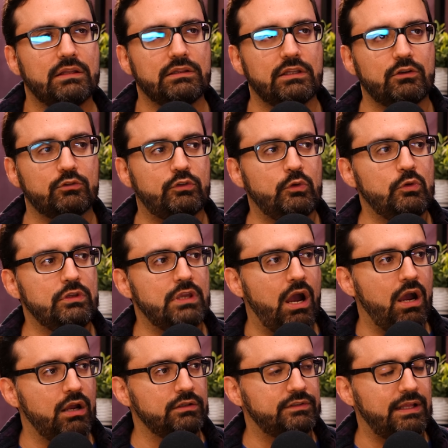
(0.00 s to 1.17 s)
a little too
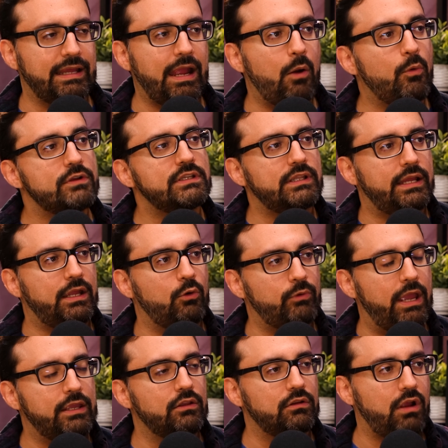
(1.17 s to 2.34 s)
young to, like, I wasn't like a
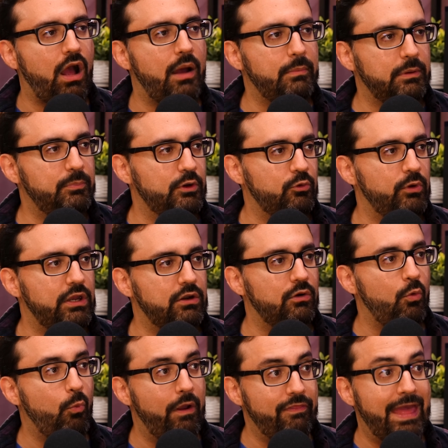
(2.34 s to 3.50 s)
regular comic book reader
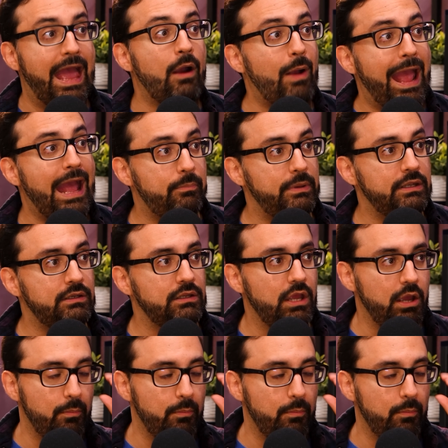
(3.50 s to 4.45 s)
when that happened,